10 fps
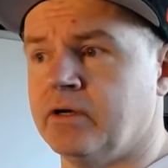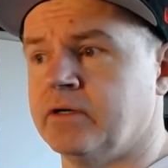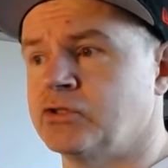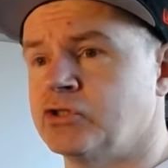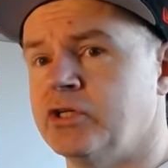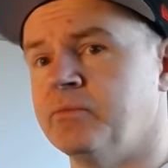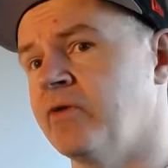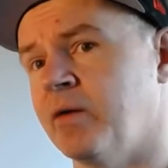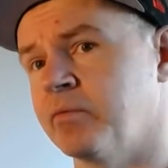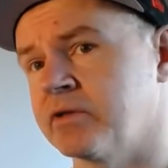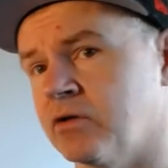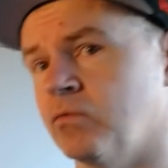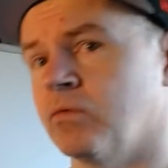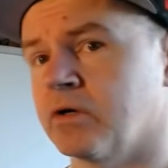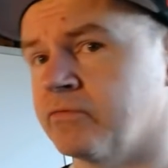a cheap fabric that'll
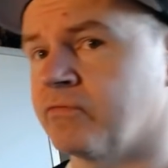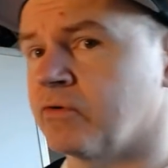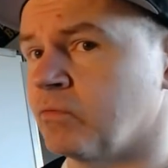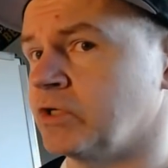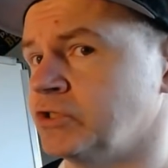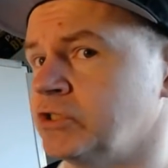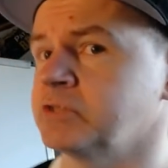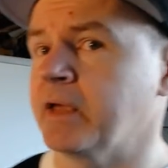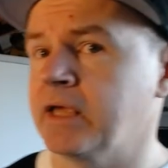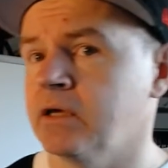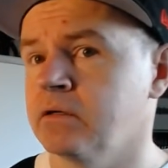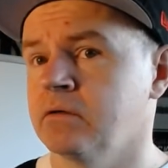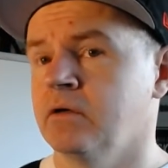work for what she's making,